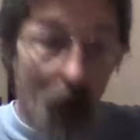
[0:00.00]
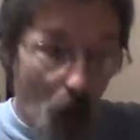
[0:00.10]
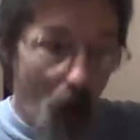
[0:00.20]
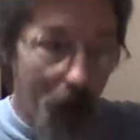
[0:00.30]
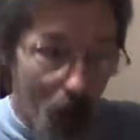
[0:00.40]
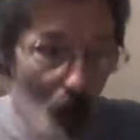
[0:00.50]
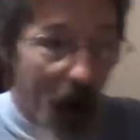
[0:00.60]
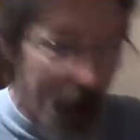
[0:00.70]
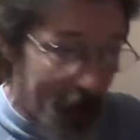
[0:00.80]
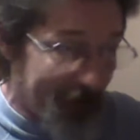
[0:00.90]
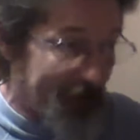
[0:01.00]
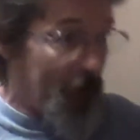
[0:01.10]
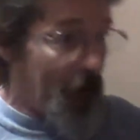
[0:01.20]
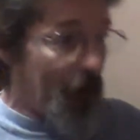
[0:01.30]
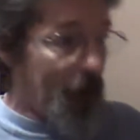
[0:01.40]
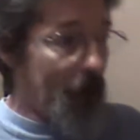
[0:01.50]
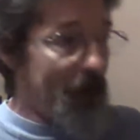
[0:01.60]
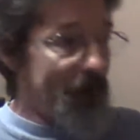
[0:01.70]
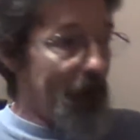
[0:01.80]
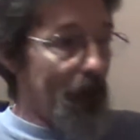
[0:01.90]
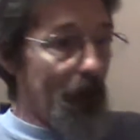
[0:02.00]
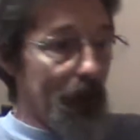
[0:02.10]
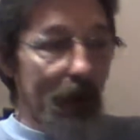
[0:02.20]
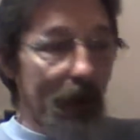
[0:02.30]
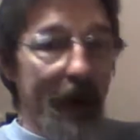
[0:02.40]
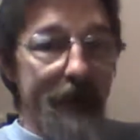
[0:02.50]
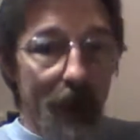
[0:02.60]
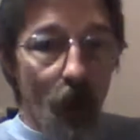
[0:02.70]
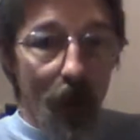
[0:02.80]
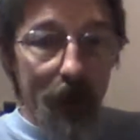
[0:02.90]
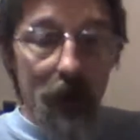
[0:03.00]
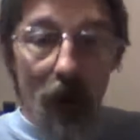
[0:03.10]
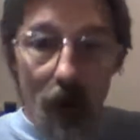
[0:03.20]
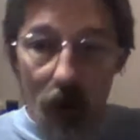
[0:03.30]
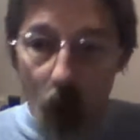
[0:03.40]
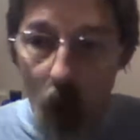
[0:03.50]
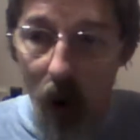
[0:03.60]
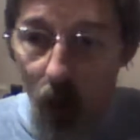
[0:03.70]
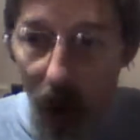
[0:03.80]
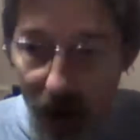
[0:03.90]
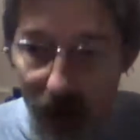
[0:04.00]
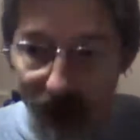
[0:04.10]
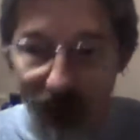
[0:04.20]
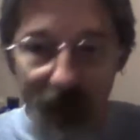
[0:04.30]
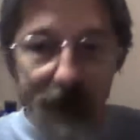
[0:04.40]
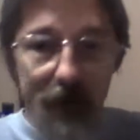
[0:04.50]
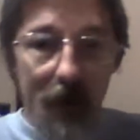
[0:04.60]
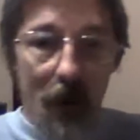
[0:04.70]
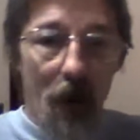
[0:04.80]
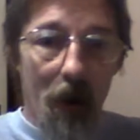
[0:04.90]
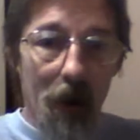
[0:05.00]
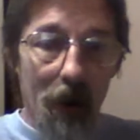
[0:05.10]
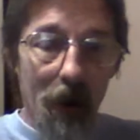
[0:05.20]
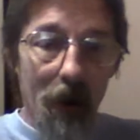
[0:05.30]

or one way of glazing a window or one way of fixing a car.